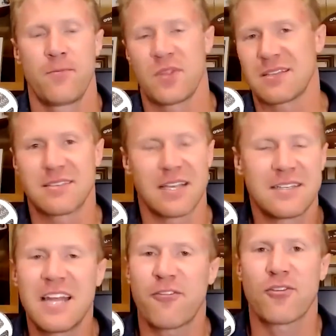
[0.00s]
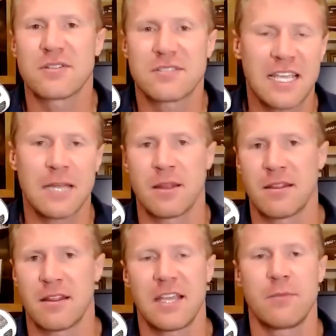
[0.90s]
this is a different team than
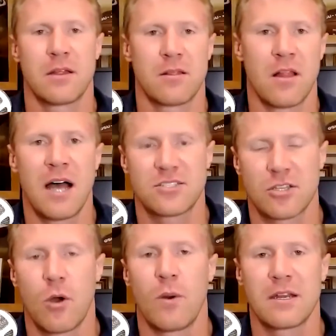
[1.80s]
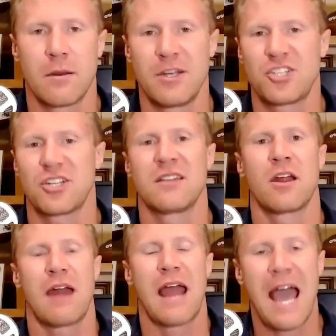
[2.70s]
the team that lost going into Michigan.
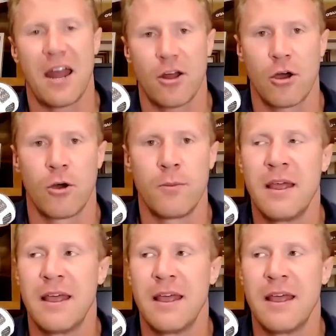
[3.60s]
They're at home.